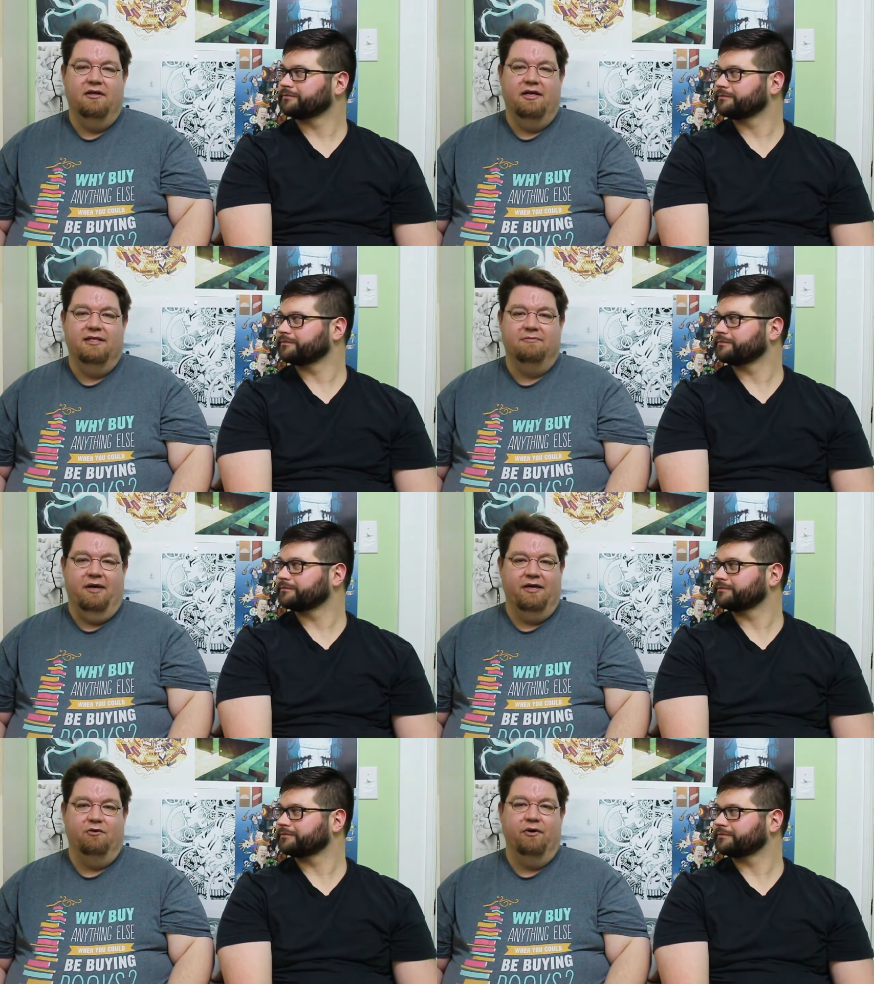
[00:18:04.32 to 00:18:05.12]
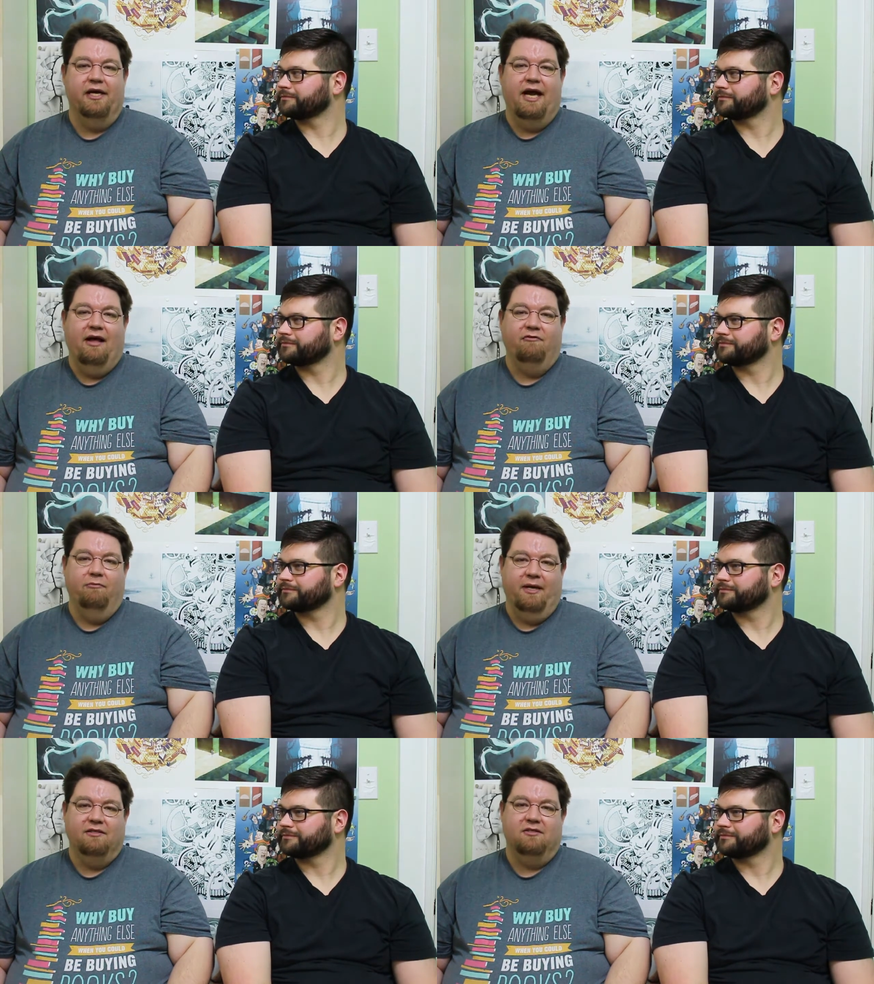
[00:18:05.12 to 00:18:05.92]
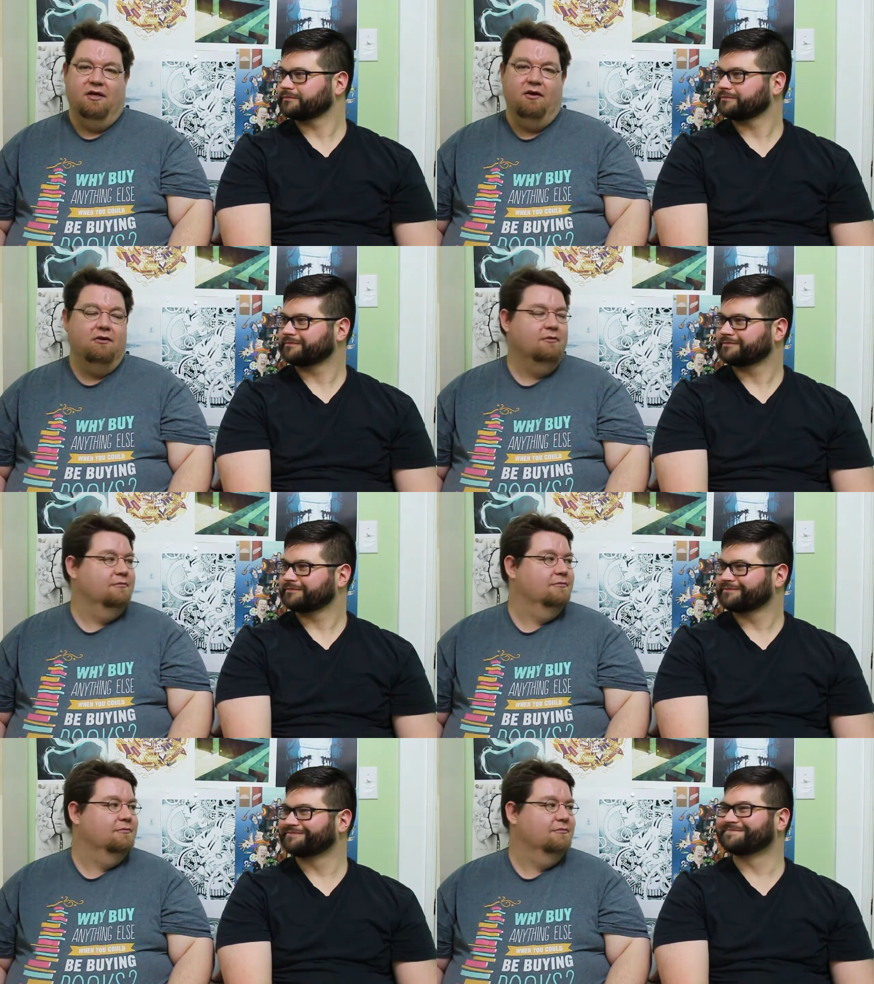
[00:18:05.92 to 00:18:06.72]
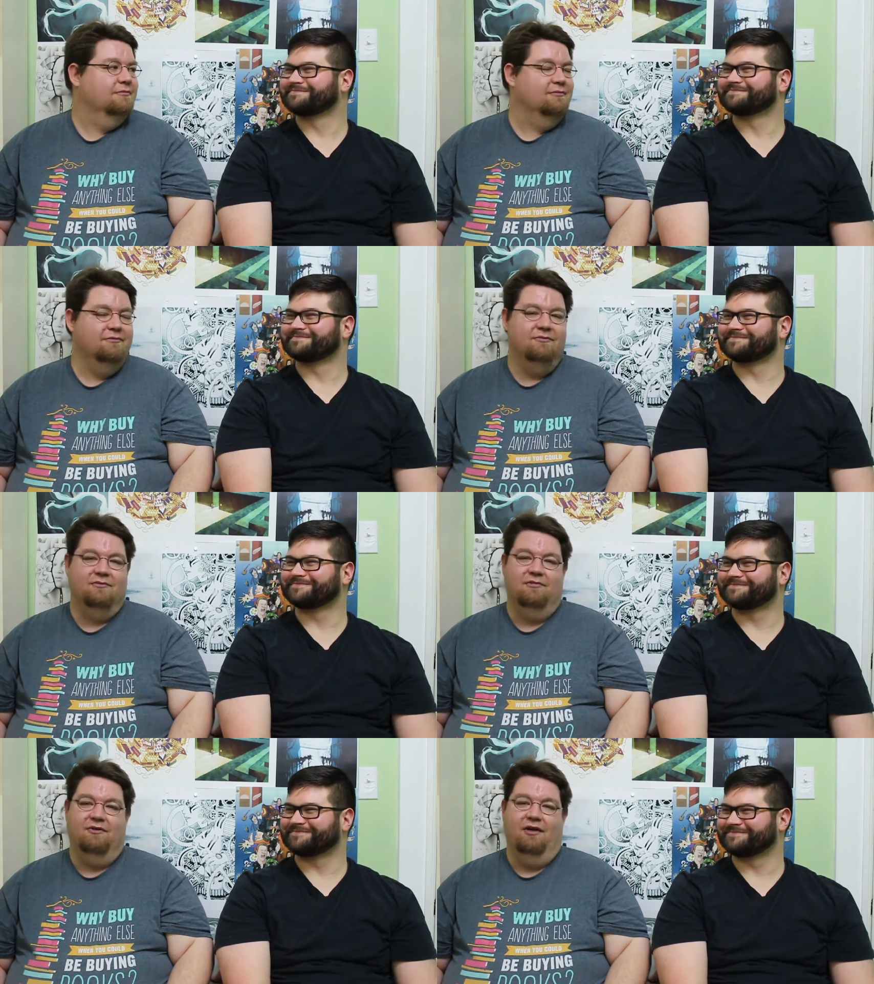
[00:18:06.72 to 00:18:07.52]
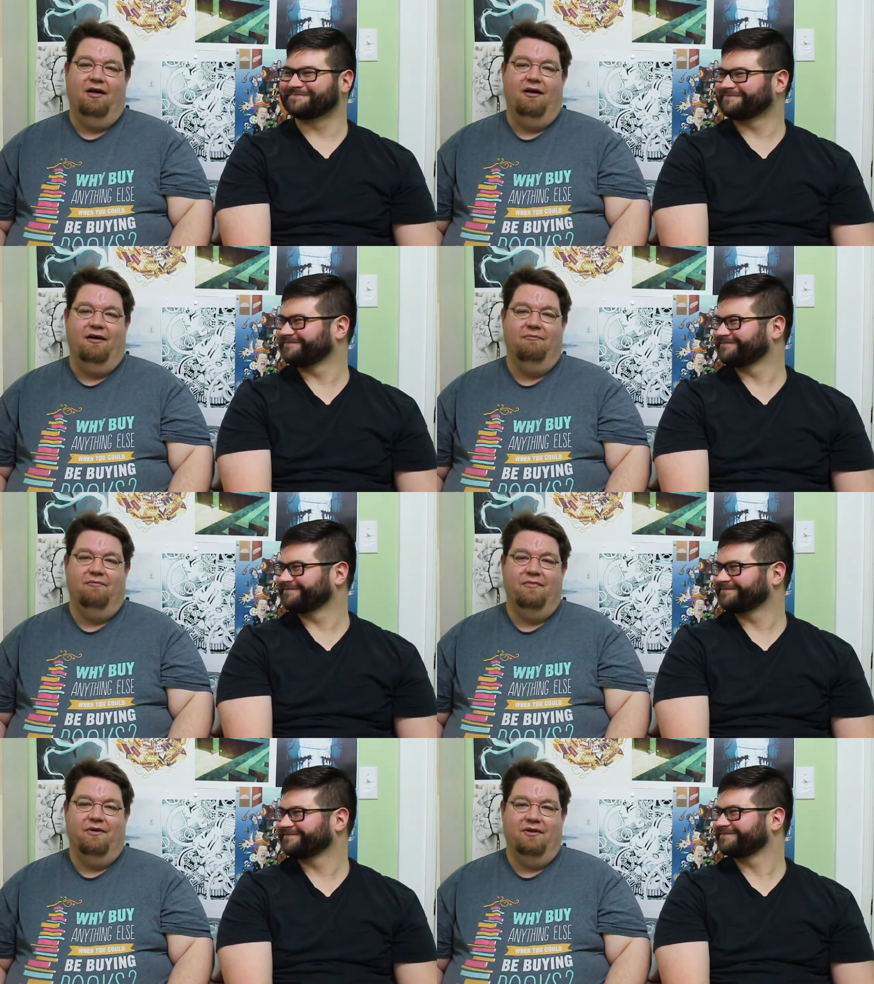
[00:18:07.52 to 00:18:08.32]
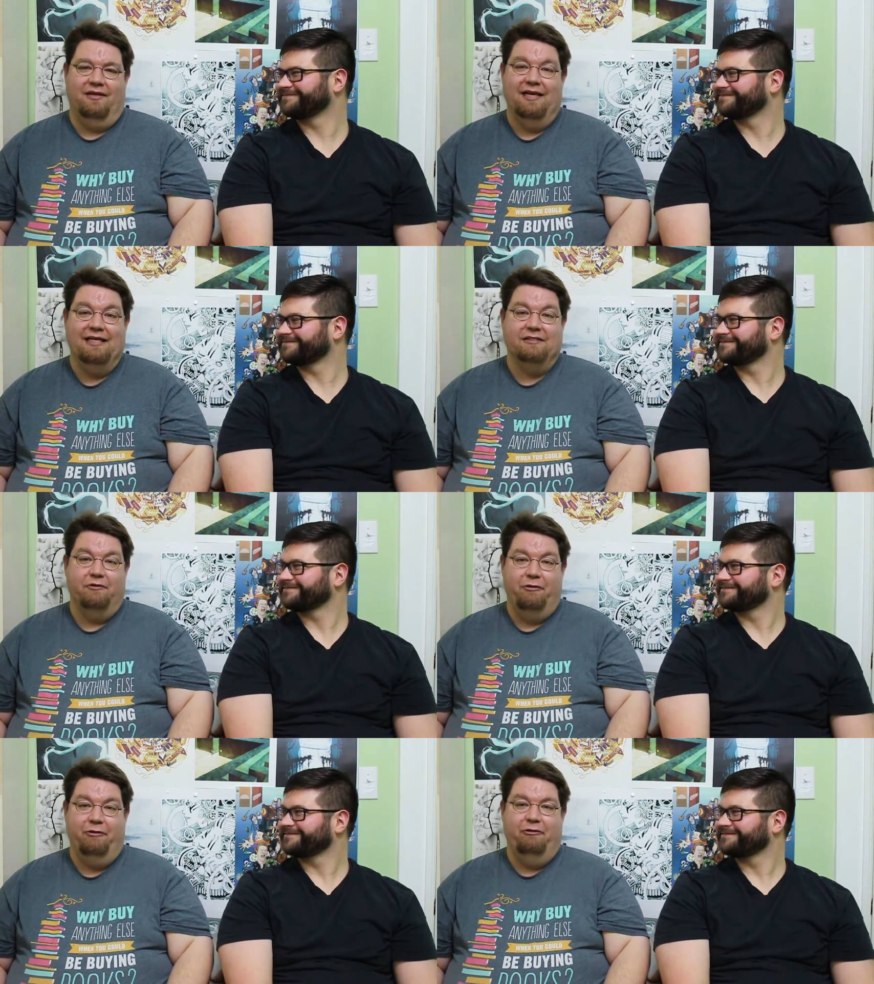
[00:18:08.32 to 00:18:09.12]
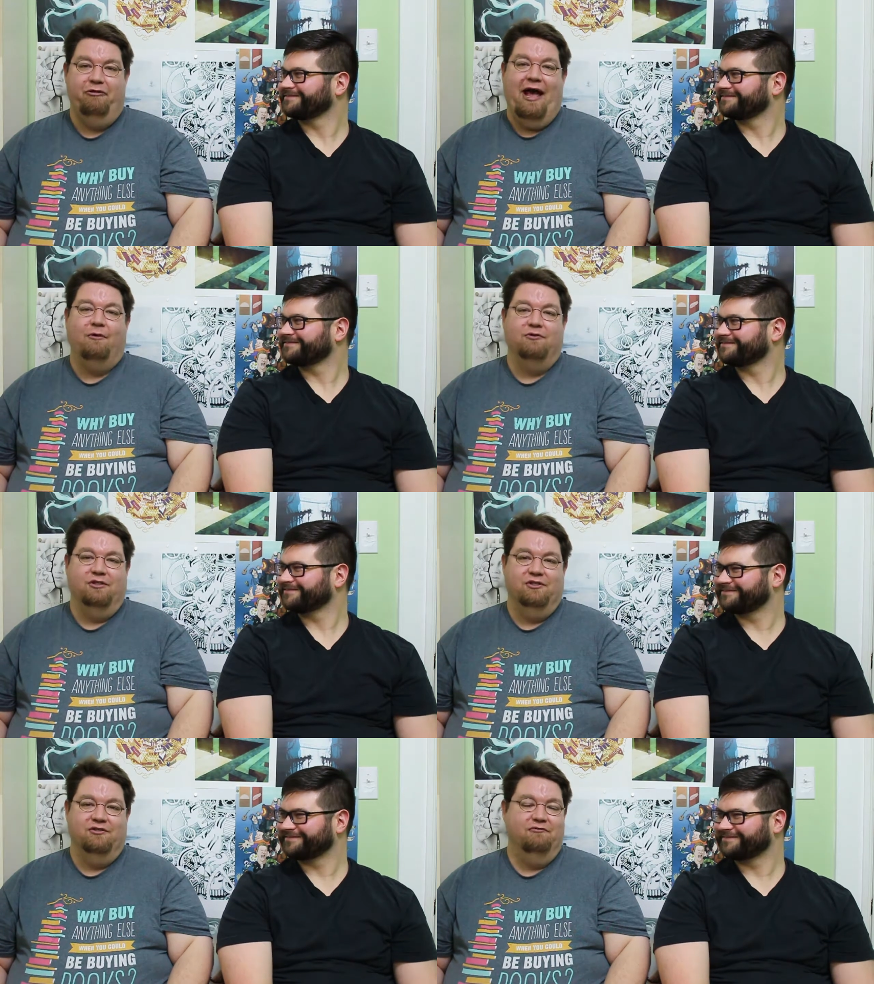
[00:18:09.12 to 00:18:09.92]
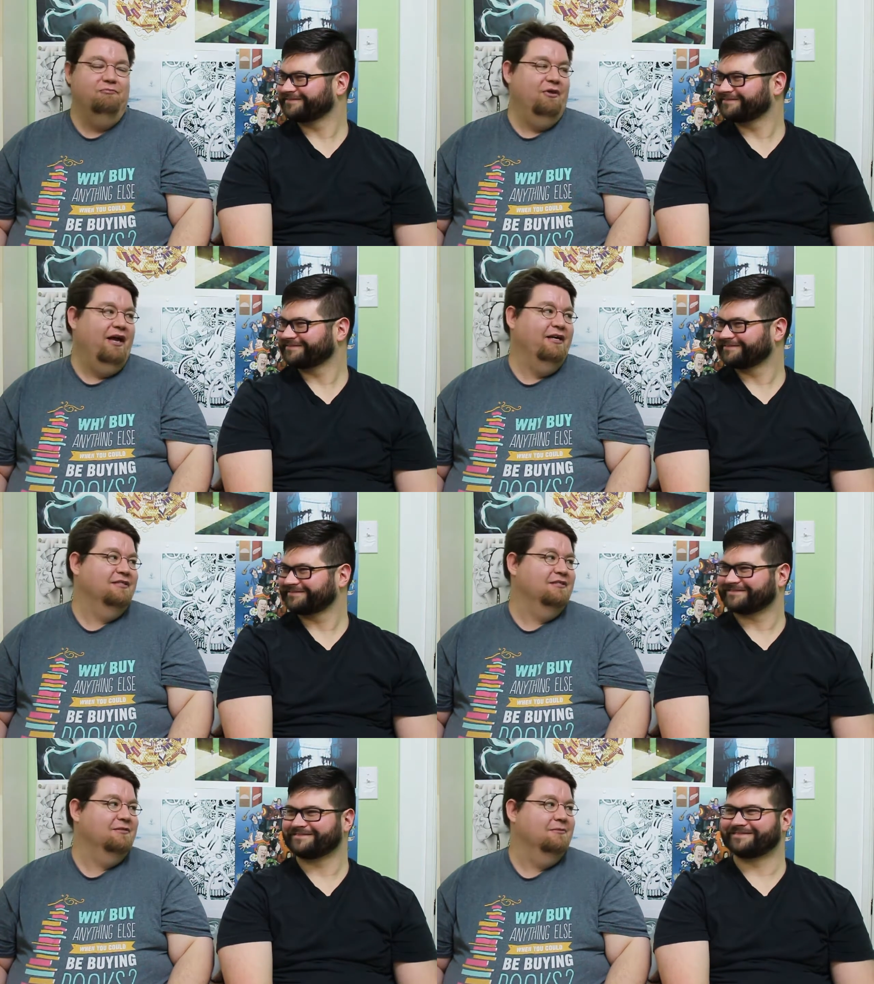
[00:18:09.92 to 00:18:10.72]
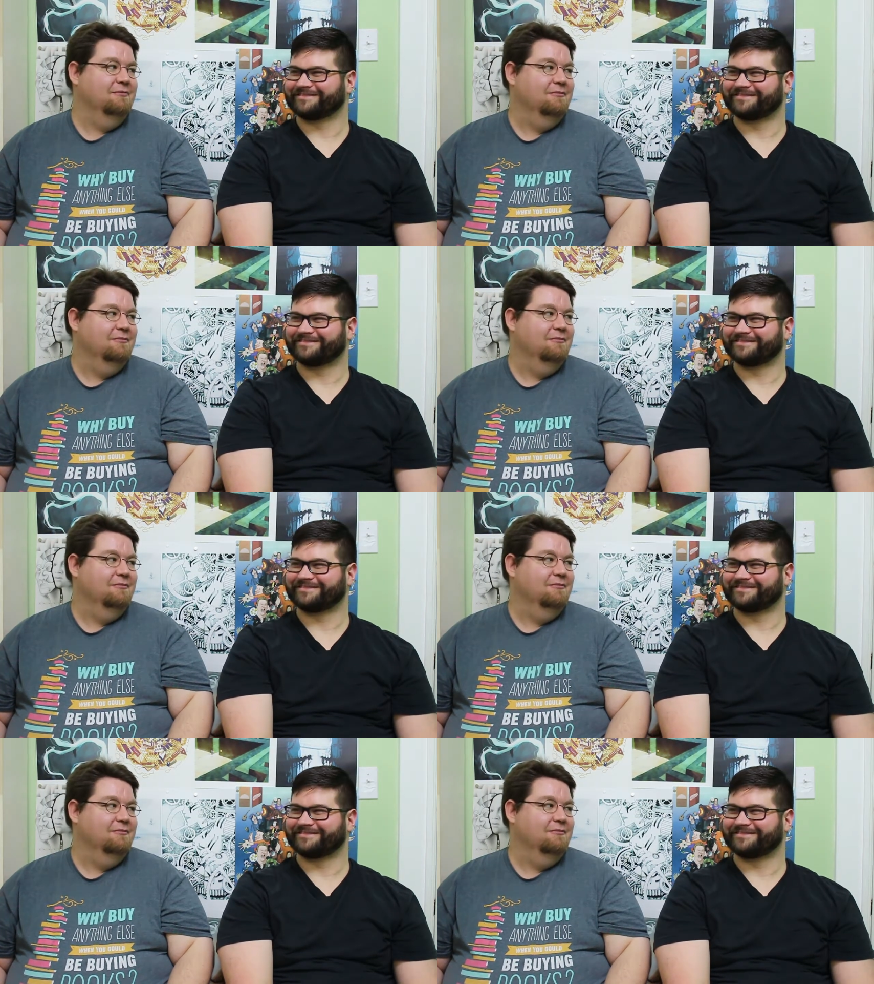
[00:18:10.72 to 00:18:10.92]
Speaker 1: is my Greek alphabet song um, it has thousands of plays.